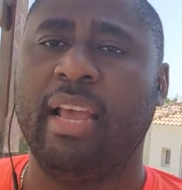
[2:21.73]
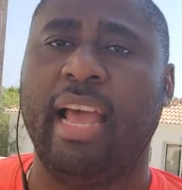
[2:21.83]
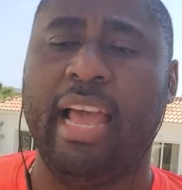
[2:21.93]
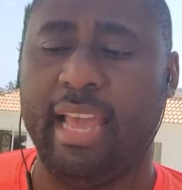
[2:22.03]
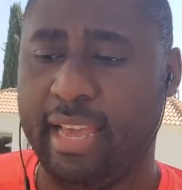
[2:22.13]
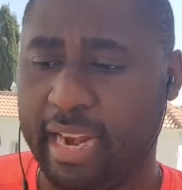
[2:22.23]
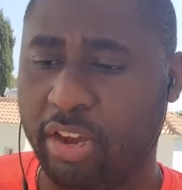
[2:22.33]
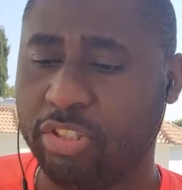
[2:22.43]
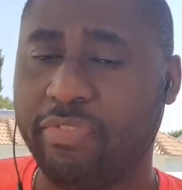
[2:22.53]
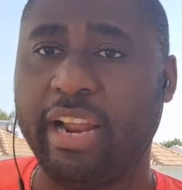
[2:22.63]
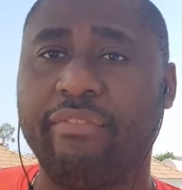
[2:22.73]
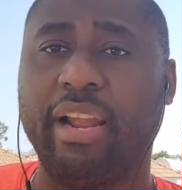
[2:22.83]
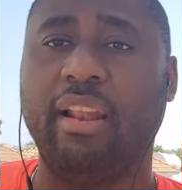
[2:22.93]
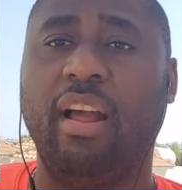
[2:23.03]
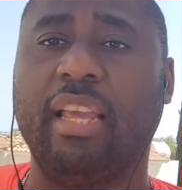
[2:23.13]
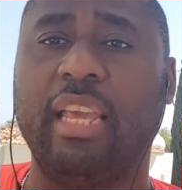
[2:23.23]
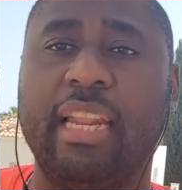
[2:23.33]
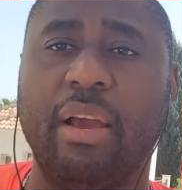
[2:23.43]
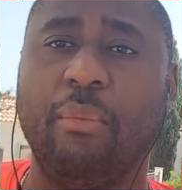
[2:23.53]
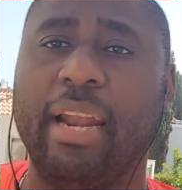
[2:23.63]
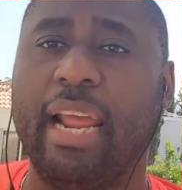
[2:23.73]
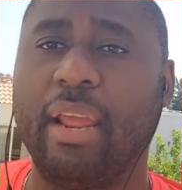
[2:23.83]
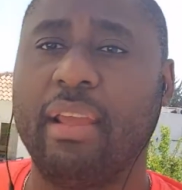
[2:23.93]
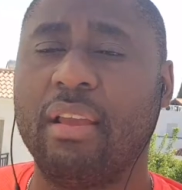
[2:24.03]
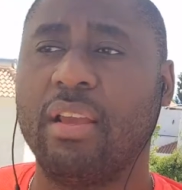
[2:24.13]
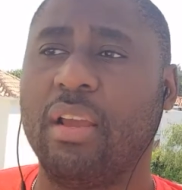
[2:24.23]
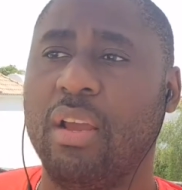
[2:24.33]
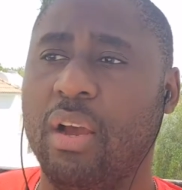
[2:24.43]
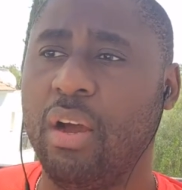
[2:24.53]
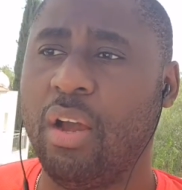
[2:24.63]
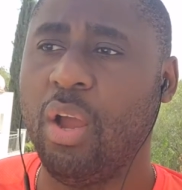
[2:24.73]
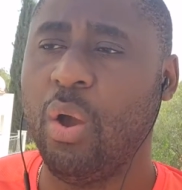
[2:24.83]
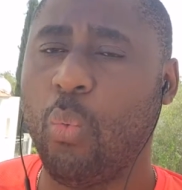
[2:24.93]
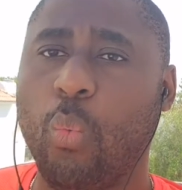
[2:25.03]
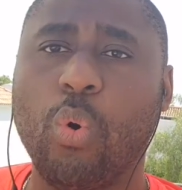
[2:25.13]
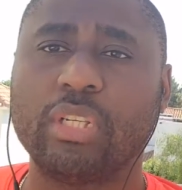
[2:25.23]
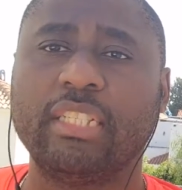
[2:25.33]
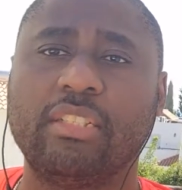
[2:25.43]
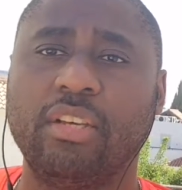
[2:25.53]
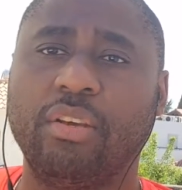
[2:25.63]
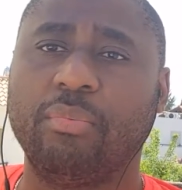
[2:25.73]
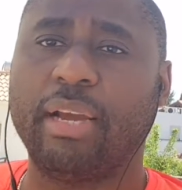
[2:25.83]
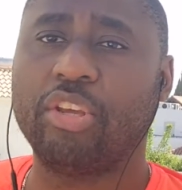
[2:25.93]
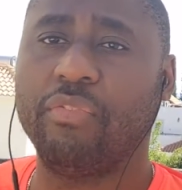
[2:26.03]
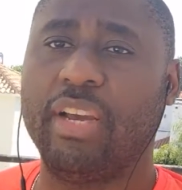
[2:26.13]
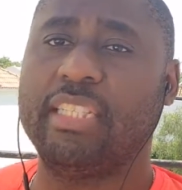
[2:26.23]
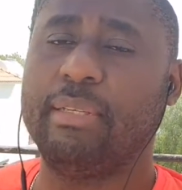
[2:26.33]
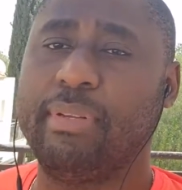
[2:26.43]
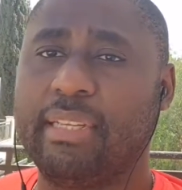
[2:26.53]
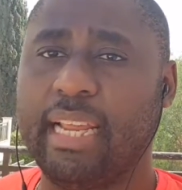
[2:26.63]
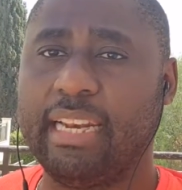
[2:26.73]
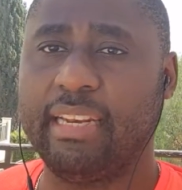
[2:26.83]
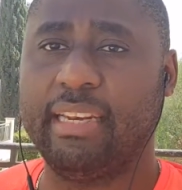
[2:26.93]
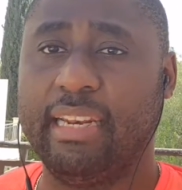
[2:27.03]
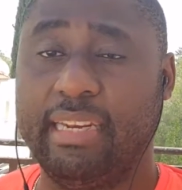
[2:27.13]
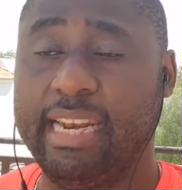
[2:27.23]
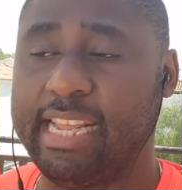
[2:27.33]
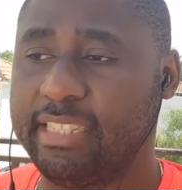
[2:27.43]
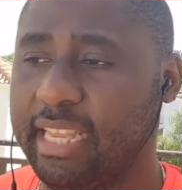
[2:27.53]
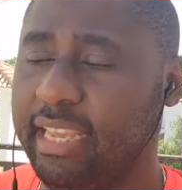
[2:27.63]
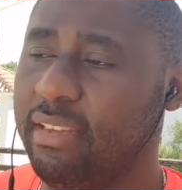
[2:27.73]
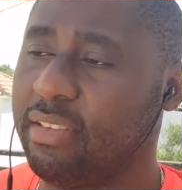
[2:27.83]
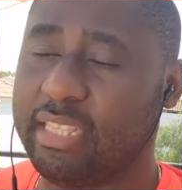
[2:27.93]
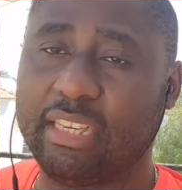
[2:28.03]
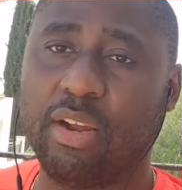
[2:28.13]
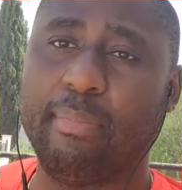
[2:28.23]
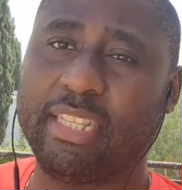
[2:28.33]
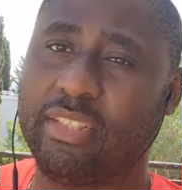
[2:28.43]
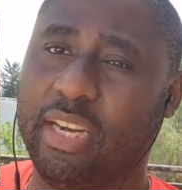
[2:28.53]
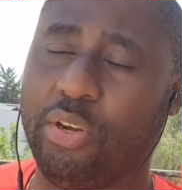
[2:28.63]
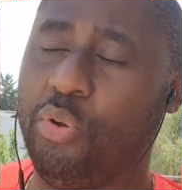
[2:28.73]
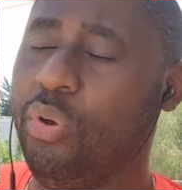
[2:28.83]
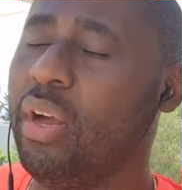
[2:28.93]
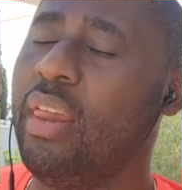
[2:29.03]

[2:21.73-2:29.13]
And I was very, very lucky that when I walked into my university the next day, because I'd gone back to study law,